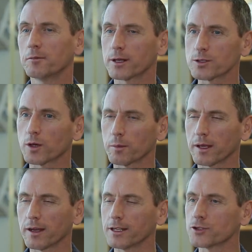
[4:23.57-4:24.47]
but it's going to
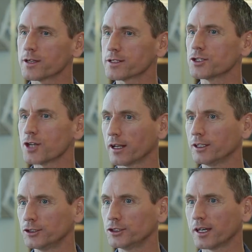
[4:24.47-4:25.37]
be an interesting
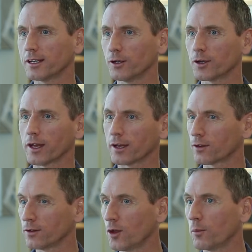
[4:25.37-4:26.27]
challenge looking at
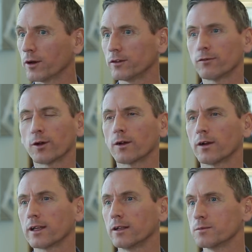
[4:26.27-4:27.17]
a number of different
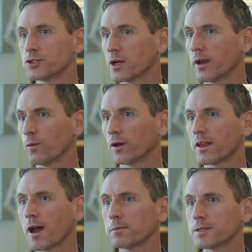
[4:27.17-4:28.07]
curriculums sharing one
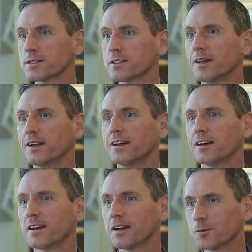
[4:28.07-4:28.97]
campus,
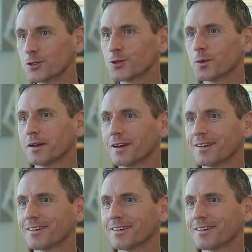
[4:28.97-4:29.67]
which will be